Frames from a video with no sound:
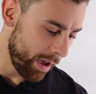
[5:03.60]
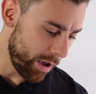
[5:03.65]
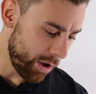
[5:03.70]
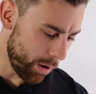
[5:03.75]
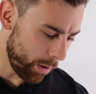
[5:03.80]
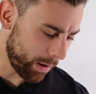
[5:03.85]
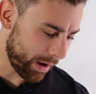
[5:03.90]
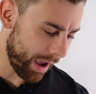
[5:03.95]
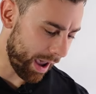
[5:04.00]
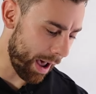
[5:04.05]

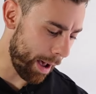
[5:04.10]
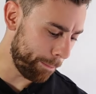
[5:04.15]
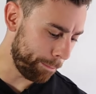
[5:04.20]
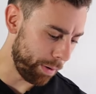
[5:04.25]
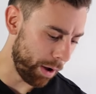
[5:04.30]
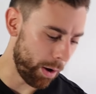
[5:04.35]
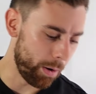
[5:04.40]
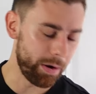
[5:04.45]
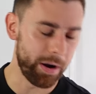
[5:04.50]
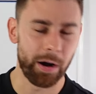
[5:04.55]
He'll cap
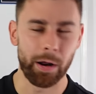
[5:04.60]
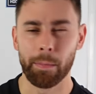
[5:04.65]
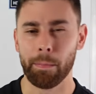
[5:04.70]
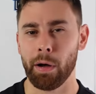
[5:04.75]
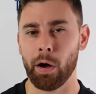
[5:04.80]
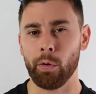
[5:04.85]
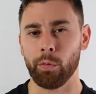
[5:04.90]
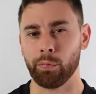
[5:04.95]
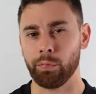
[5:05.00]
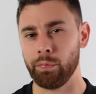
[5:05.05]
out at
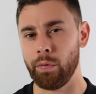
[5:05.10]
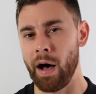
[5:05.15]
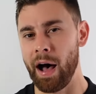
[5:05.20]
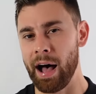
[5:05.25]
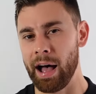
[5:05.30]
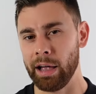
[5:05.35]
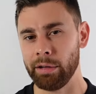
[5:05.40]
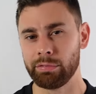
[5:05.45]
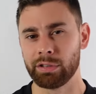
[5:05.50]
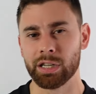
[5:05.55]
about
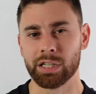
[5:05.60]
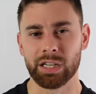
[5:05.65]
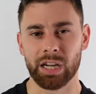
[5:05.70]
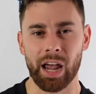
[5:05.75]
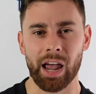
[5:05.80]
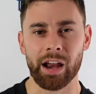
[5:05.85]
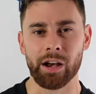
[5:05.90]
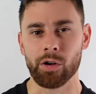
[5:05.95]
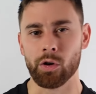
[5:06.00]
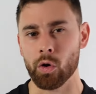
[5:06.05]
5 to
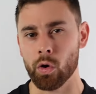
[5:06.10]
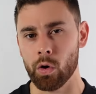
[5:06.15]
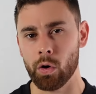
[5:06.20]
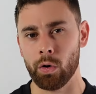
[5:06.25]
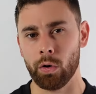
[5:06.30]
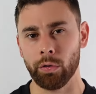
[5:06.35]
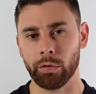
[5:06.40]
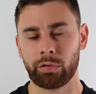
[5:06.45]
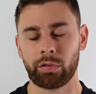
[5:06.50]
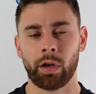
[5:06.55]
10
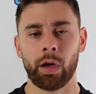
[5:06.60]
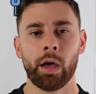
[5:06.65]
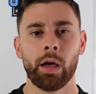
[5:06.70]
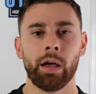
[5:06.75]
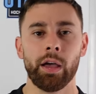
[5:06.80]
goals.